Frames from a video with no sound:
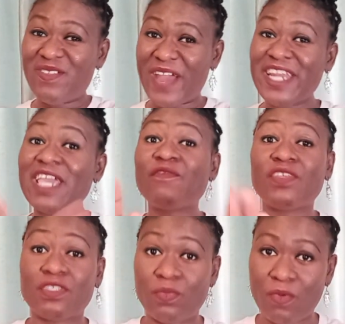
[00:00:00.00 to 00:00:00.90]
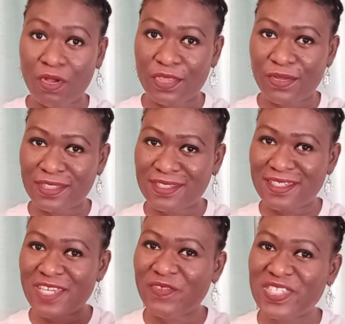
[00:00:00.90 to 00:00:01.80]
right? If it's the wrong
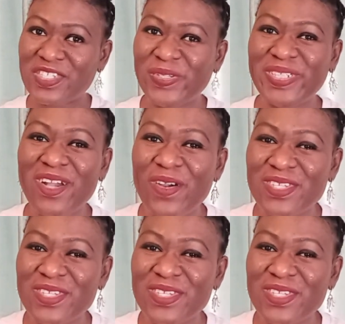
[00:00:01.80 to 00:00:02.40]
thoughts. If it's good,